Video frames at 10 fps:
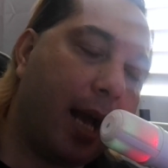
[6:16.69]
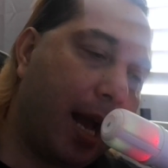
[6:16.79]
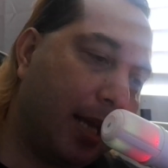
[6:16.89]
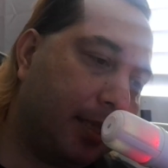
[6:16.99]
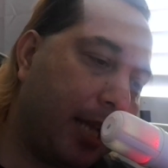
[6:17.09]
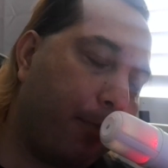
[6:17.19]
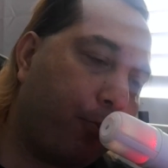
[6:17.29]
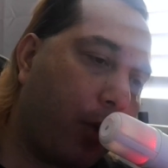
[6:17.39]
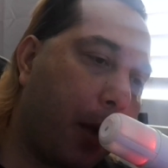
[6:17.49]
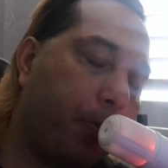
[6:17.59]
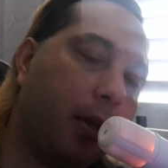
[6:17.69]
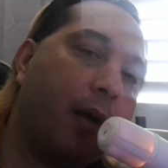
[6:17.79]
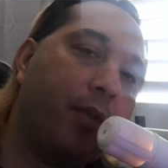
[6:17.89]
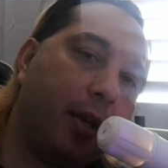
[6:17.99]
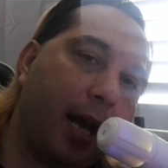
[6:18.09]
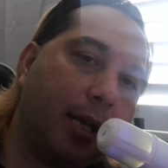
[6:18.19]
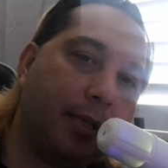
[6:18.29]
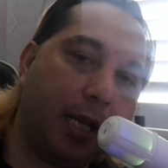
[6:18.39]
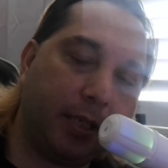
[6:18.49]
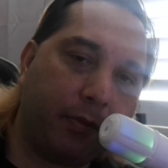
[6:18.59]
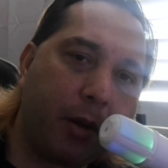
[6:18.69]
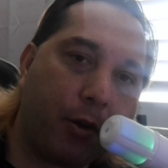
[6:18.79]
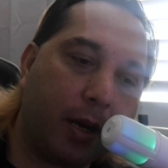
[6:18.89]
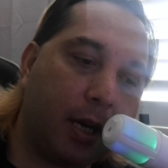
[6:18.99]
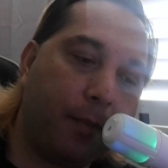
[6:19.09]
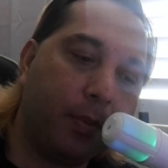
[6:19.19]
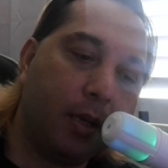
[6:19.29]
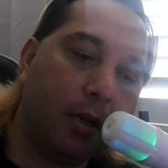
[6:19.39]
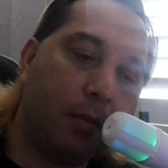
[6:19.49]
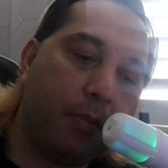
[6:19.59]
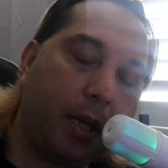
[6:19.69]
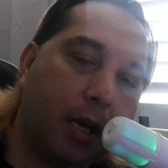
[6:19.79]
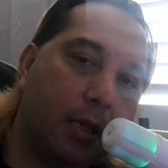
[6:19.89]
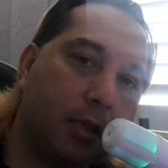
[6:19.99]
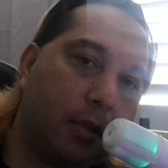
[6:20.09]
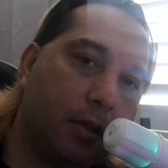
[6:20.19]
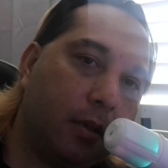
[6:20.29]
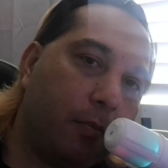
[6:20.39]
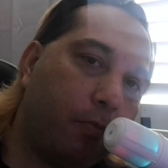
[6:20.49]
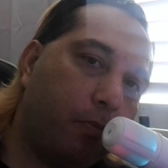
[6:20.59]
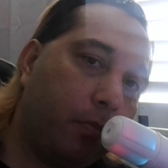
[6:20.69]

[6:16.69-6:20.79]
as state property of the United States of America, because the